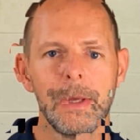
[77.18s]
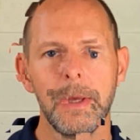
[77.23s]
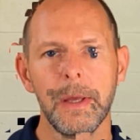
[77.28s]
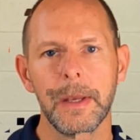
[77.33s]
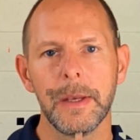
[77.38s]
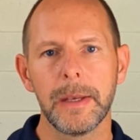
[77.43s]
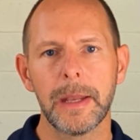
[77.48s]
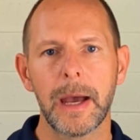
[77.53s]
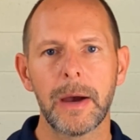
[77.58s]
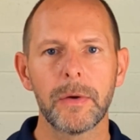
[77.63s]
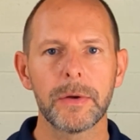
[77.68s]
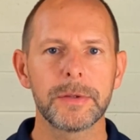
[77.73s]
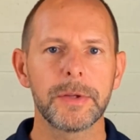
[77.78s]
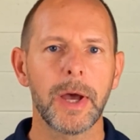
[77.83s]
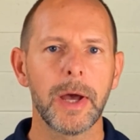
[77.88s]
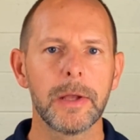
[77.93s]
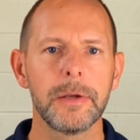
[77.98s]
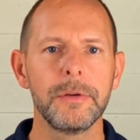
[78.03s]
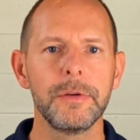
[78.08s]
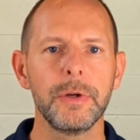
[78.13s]
Now, a
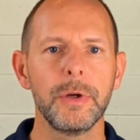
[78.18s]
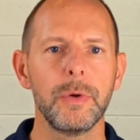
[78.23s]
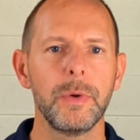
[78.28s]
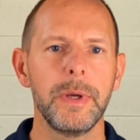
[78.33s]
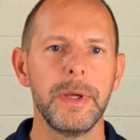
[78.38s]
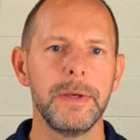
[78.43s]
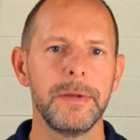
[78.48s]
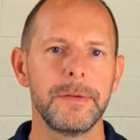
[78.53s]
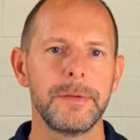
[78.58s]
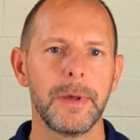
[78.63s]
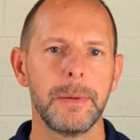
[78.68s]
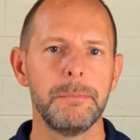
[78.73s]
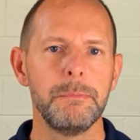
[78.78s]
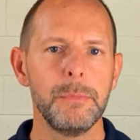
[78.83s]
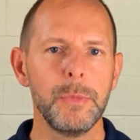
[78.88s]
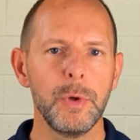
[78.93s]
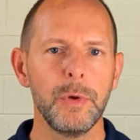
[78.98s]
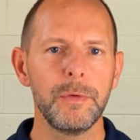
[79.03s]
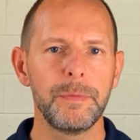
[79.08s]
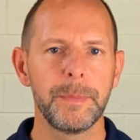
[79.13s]
tendu is a
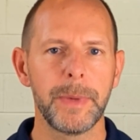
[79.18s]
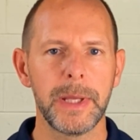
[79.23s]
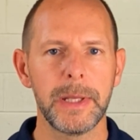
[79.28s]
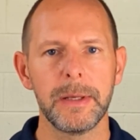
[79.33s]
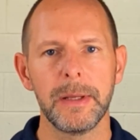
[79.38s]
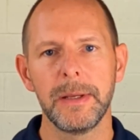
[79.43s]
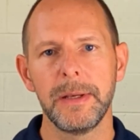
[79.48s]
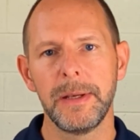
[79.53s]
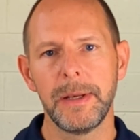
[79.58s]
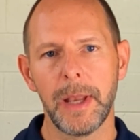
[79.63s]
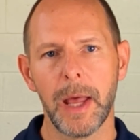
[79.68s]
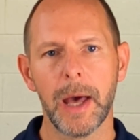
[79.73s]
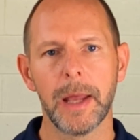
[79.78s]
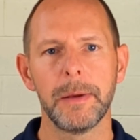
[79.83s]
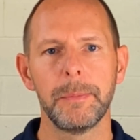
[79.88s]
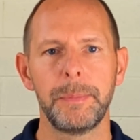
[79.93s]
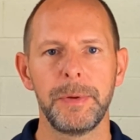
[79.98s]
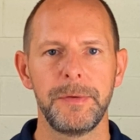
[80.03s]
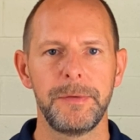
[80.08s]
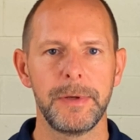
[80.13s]
movement, not
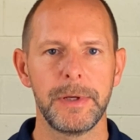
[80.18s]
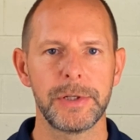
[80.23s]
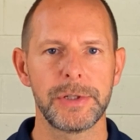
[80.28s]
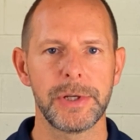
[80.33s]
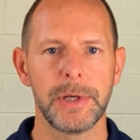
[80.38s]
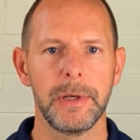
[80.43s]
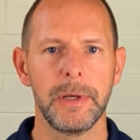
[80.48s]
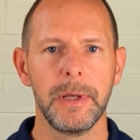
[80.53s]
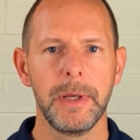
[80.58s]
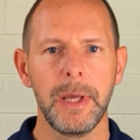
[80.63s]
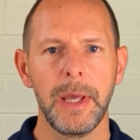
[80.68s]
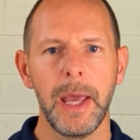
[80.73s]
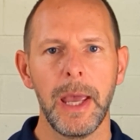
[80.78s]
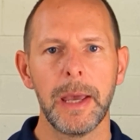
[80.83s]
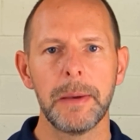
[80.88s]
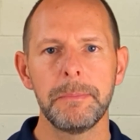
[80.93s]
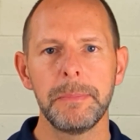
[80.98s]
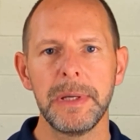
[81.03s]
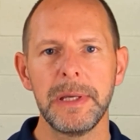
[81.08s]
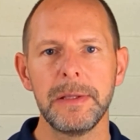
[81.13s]
a position,
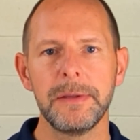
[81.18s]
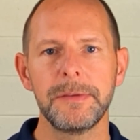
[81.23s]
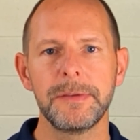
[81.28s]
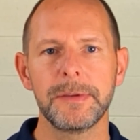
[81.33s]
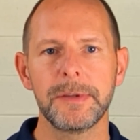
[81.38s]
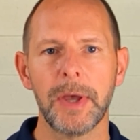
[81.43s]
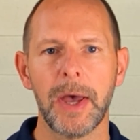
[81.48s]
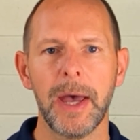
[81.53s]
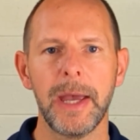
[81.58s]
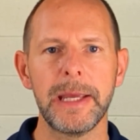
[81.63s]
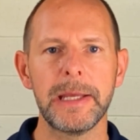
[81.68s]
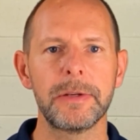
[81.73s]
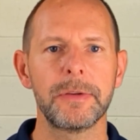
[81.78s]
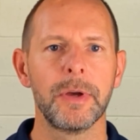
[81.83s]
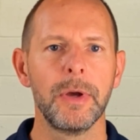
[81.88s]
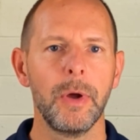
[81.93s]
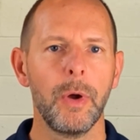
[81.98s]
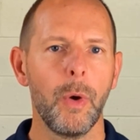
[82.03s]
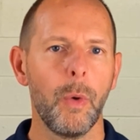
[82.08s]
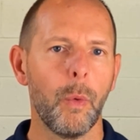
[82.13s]
and means tight
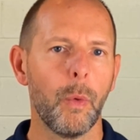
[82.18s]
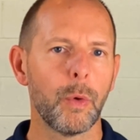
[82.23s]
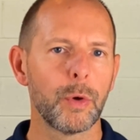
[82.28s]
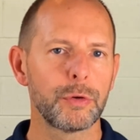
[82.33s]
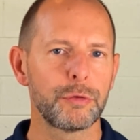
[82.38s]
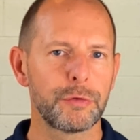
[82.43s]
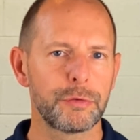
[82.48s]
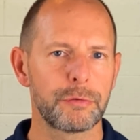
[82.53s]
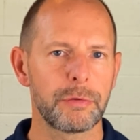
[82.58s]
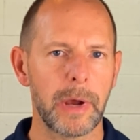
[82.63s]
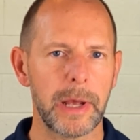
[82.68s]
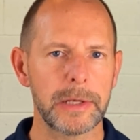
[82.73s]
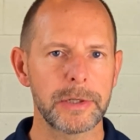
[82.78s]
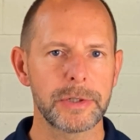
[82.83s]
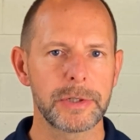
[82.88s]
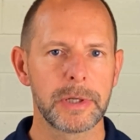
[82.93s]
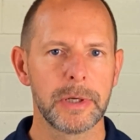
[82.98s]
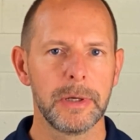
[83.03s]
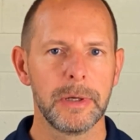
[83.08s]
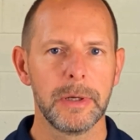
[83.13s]
or
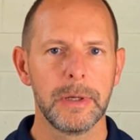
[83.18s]
stretched.